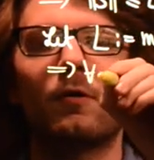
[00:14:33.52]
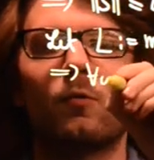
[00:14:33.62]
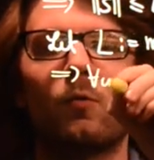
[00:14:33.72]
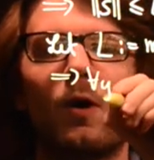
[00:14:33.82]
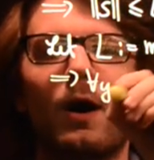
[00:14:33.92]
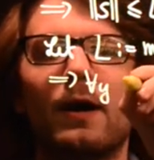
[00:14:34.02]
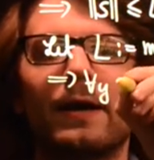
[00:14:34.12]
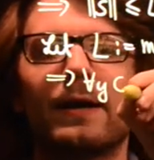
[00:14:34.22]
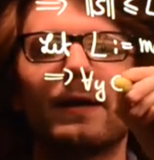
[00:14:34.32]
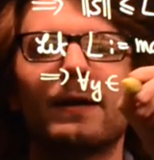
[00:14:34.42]

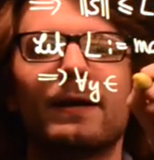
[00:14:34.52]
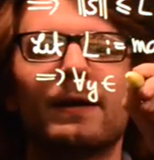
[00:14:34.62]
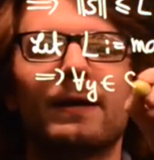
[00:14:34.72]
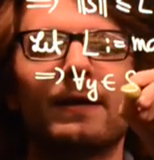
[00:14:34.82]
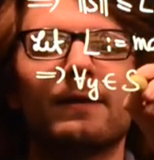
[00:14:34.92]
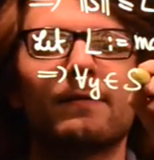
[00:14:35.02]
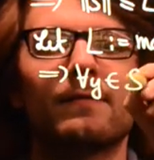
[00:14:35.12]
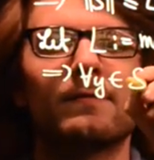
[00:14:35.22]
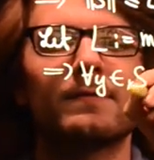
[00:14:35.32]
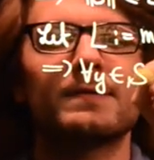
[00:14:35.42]
y in
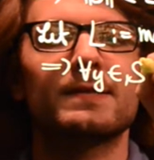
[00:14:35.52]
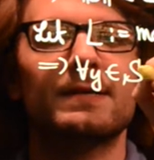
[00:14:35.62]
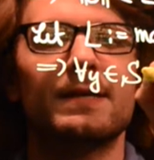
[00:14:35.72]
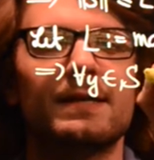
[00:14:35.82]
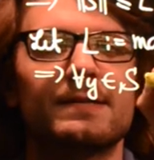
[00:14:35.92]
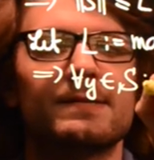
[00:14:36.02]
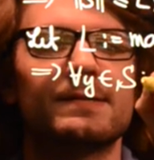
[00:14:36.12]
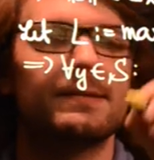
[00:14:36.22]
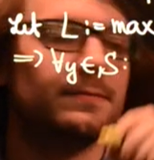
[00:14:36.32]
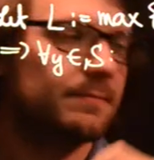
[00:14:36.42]
the set S,